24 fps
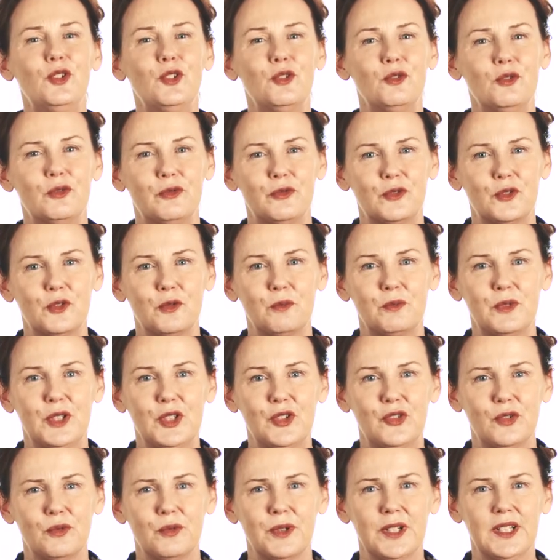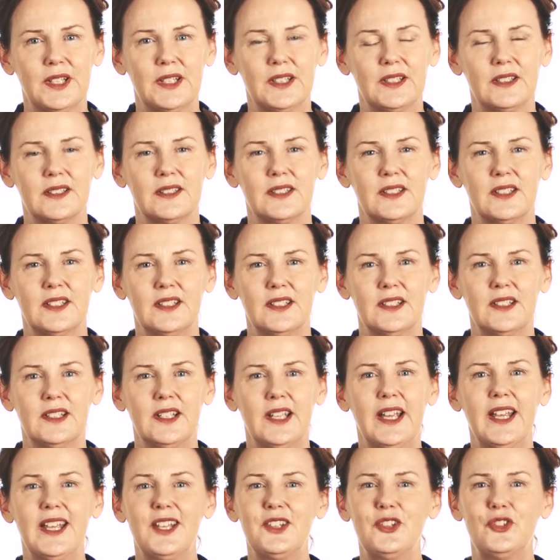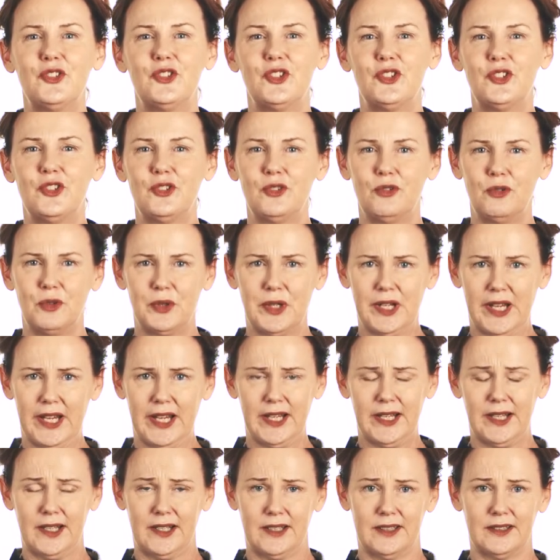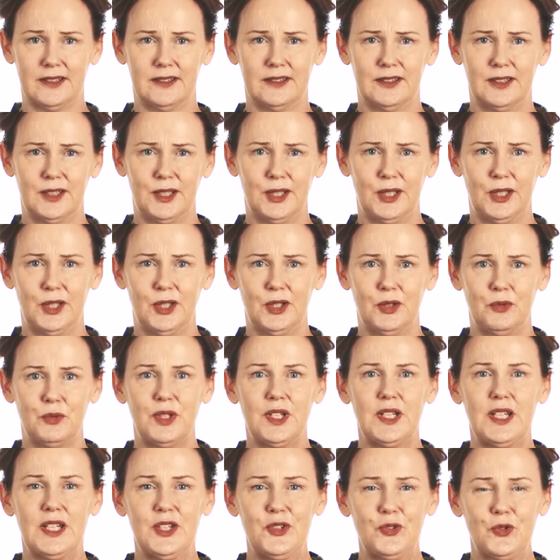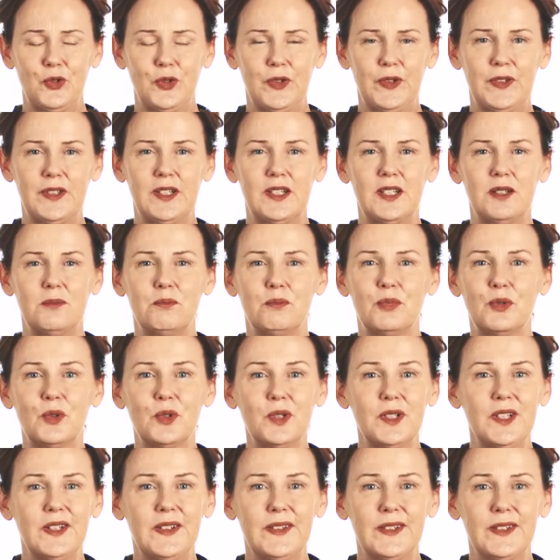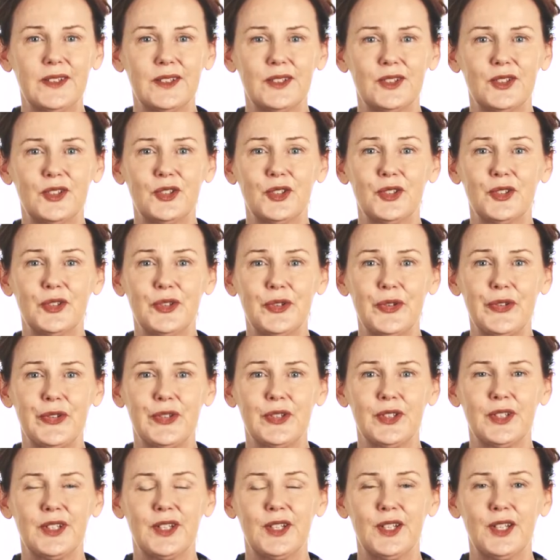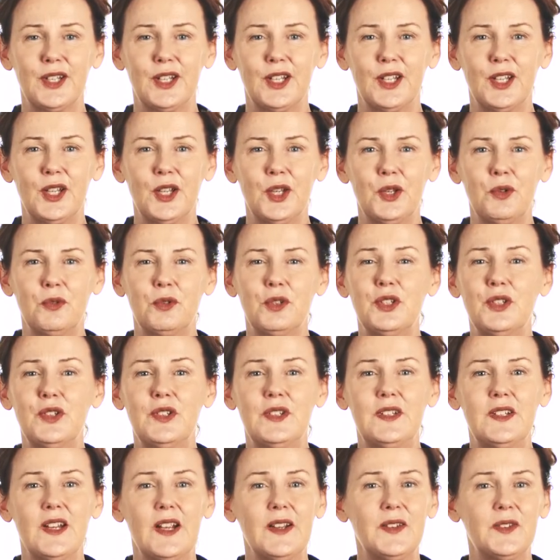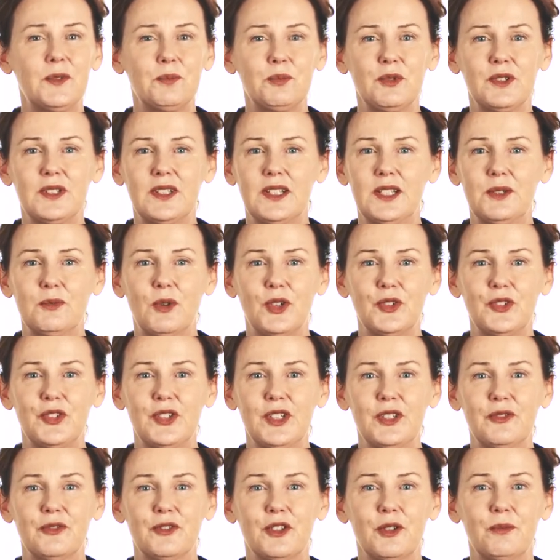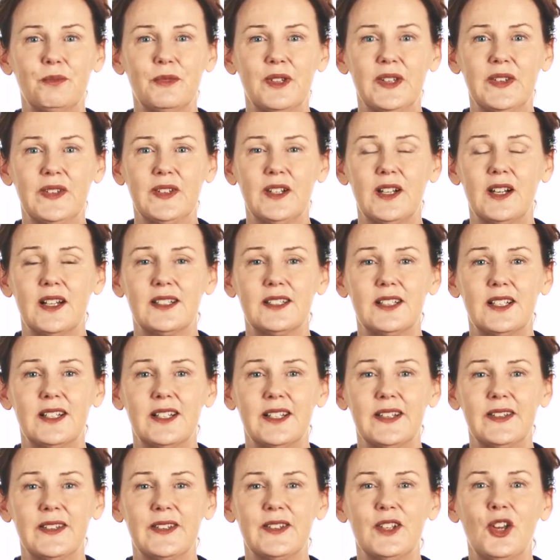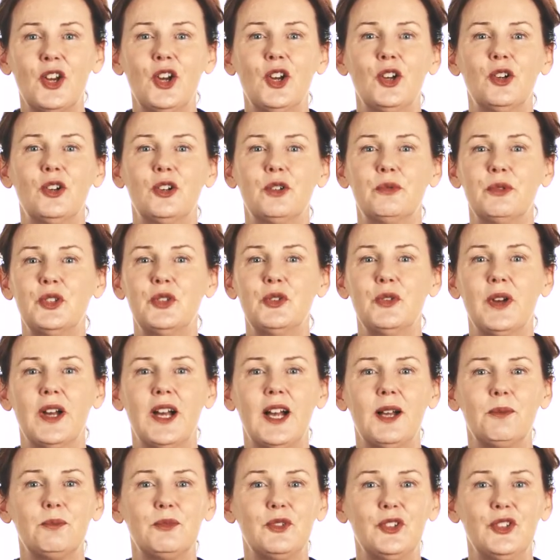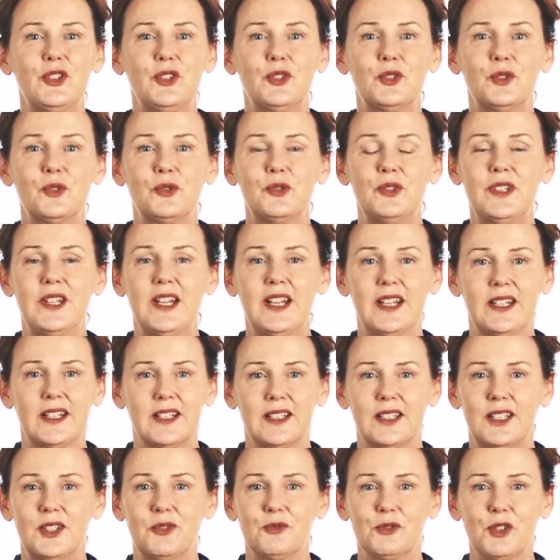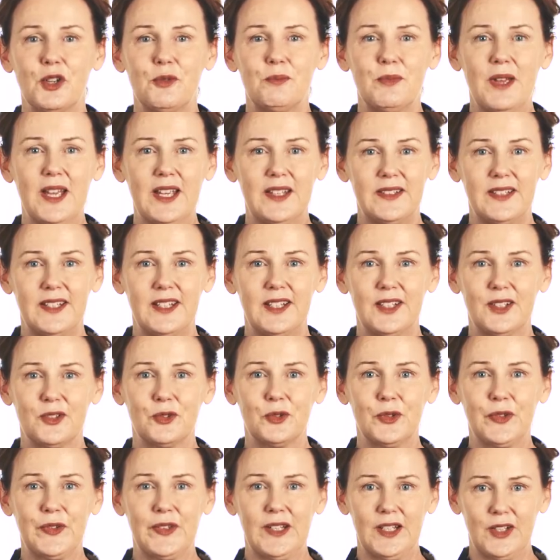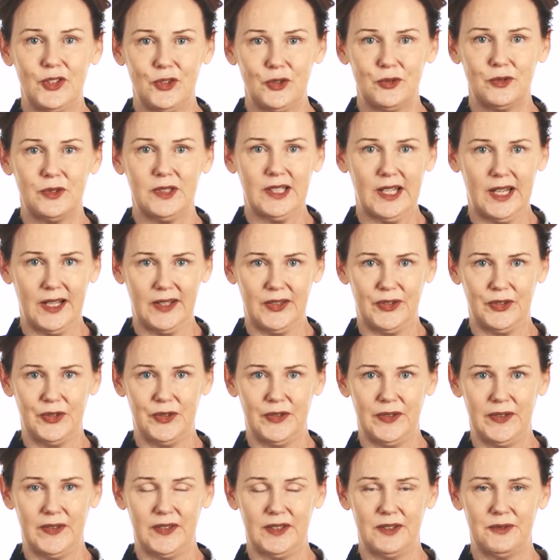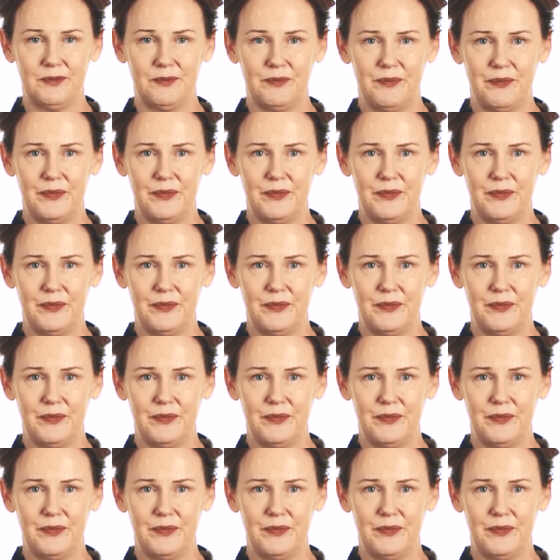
uniform did you wear? How did you do your hair? Were you interested in boys, girls? Were you desperately watching from the sidelines, or were you up to your neck in romantic or sexual liaisons?